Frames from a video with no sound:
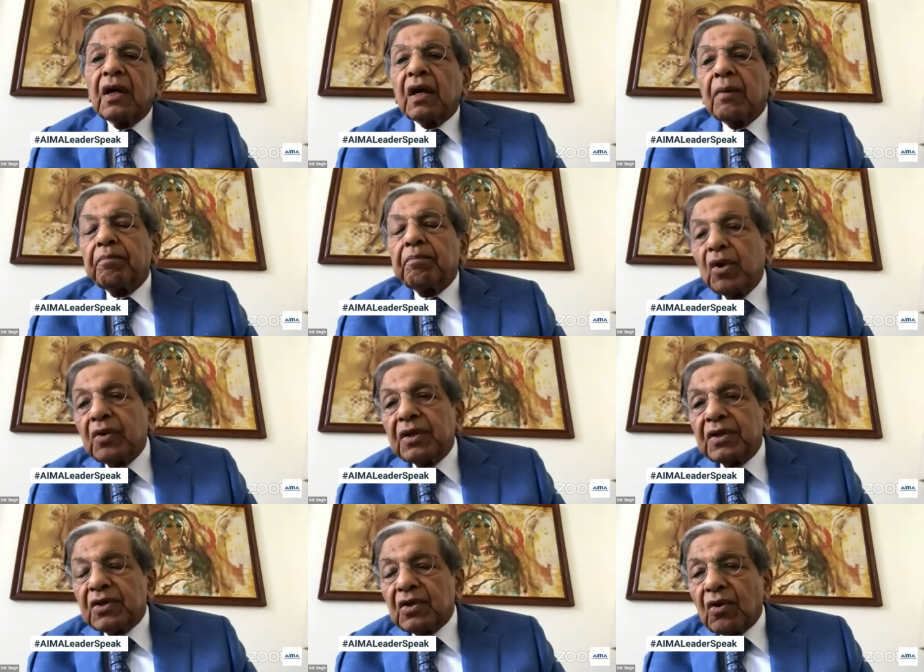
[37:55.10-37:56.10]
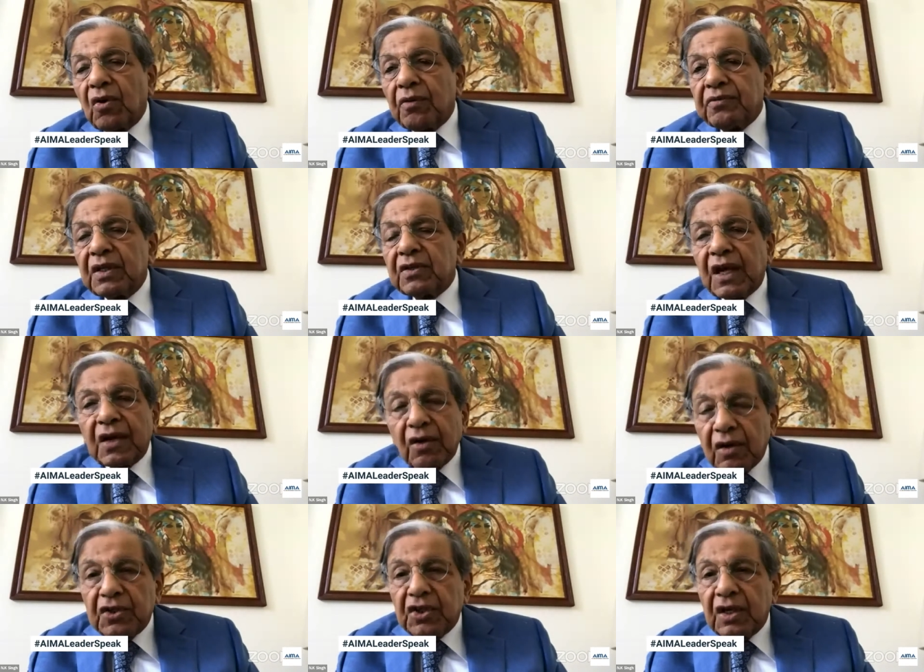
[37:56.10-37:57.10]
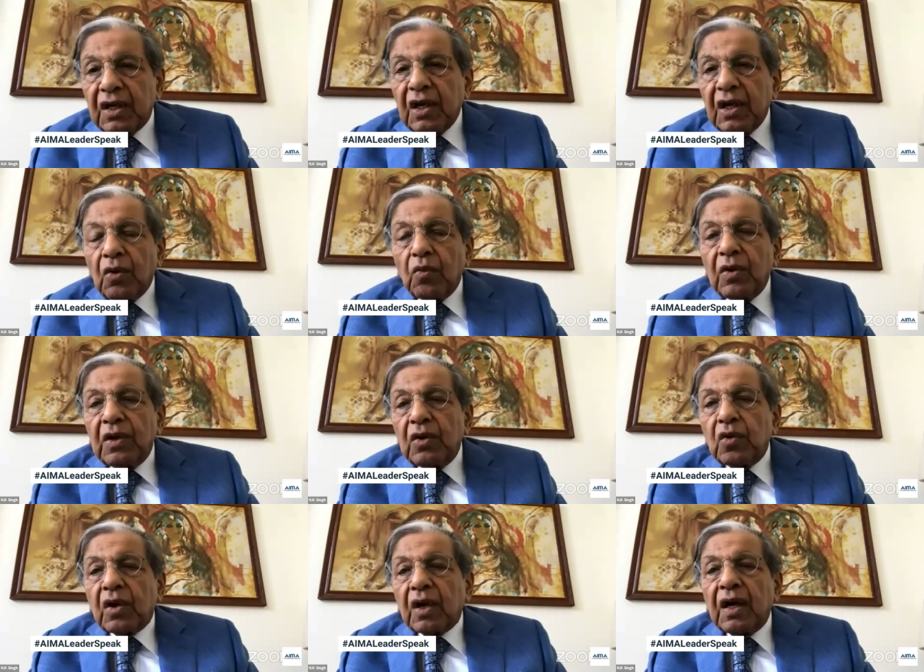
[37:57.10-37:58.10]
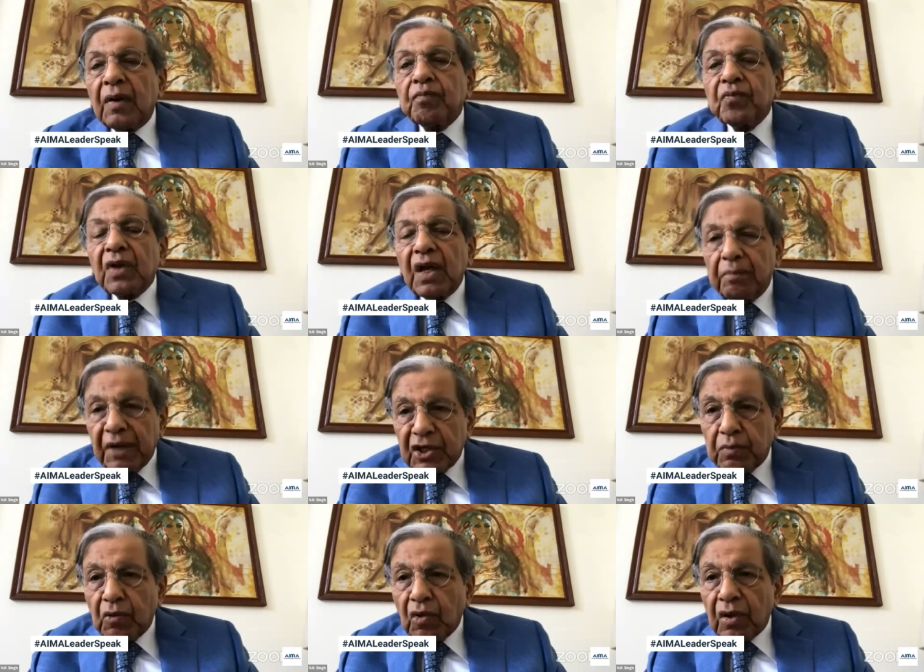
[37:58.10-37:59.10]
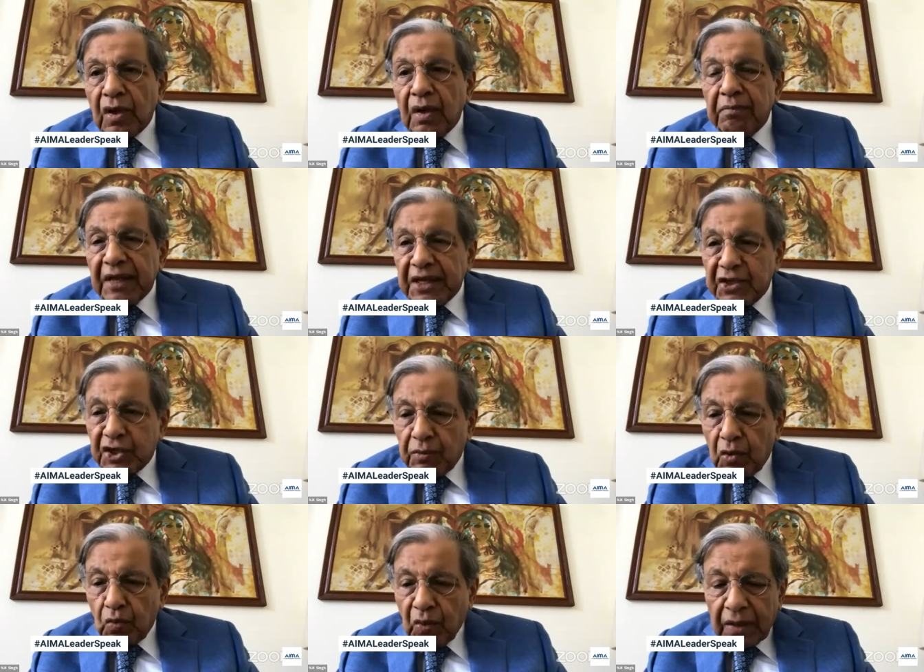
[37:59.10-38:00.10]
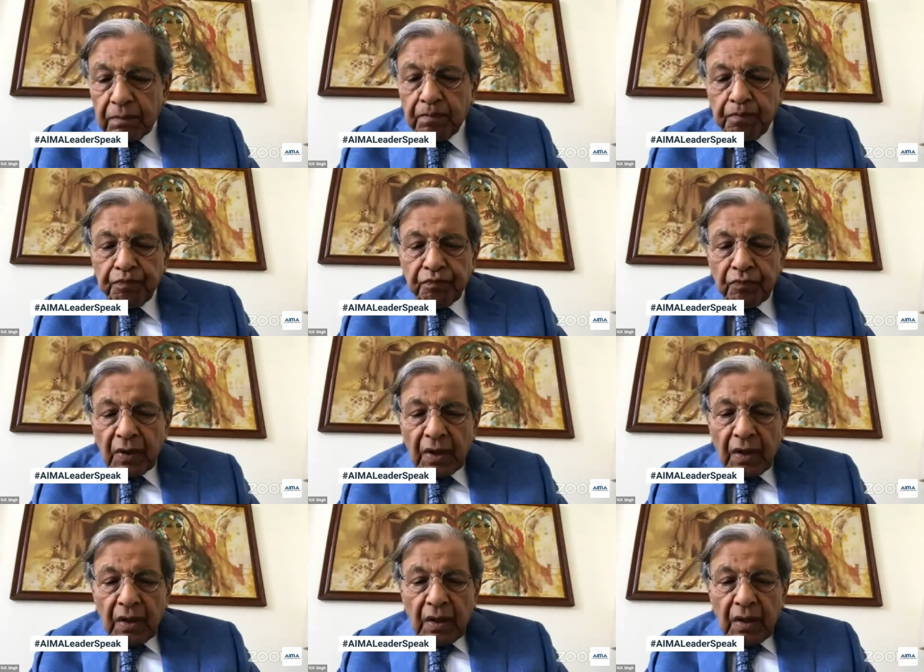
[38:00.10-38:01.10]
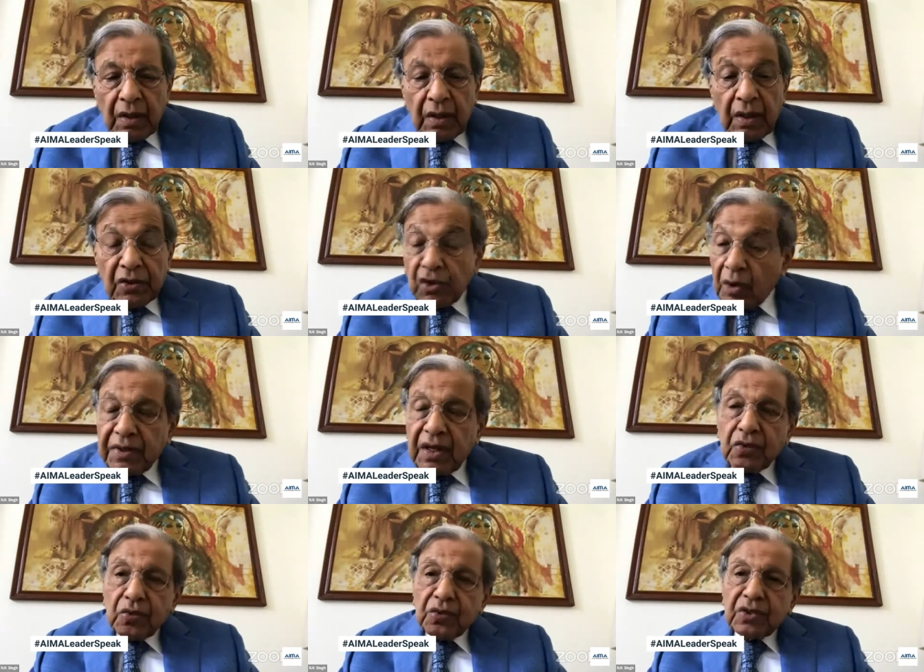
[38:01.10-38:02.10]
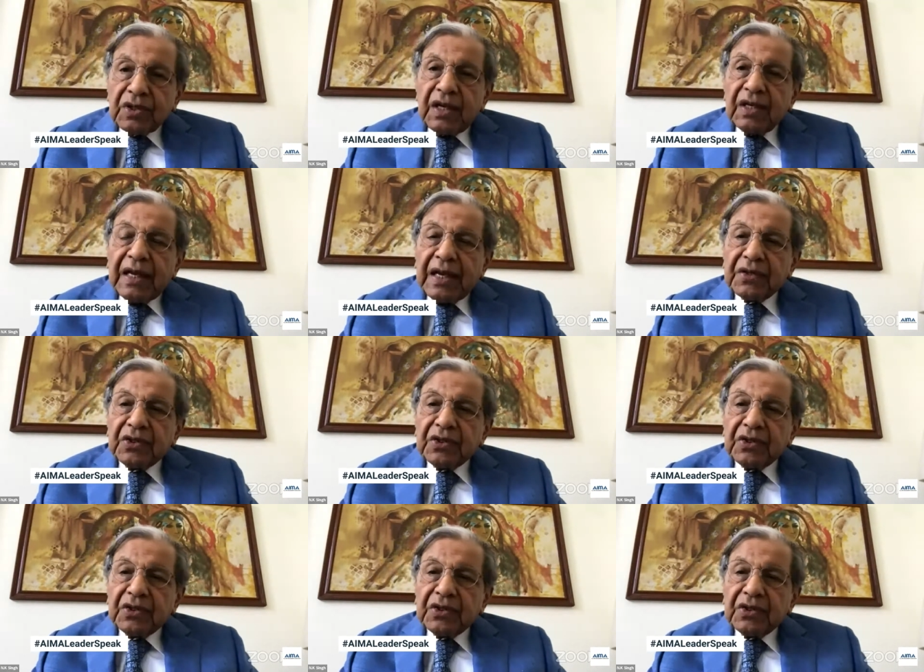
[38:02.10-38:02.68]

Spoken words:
components of the triology will look a much more manageable one. Stop here to say that,